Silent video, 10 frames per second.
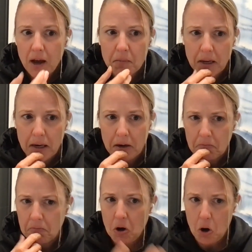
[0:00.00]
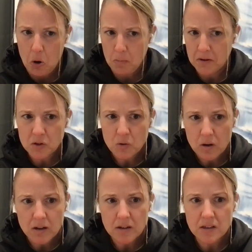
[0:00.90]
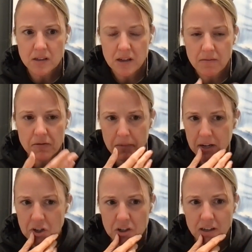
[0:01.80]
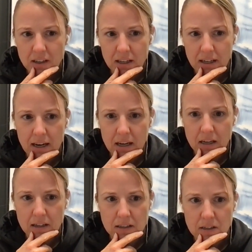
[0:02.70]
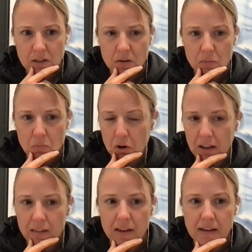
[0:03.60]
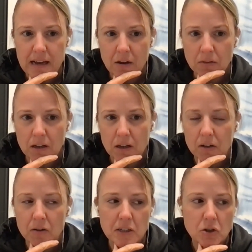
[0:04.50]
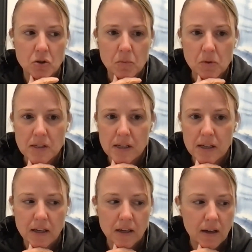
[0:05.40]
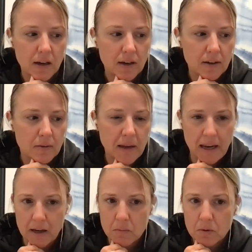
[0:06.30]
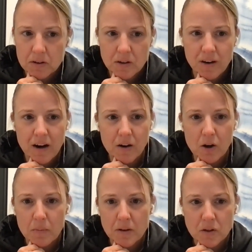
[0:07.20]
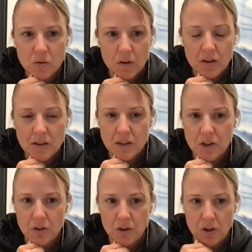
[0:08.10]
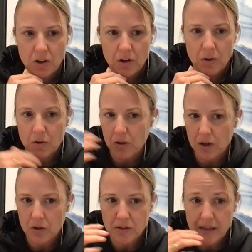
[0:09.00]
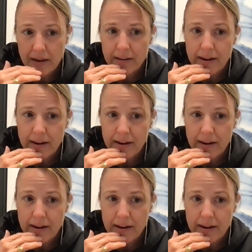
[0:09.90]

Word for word: I mean, open source information, like, and it's putting things out there. TCCC handbooks are out open source, and you can use that.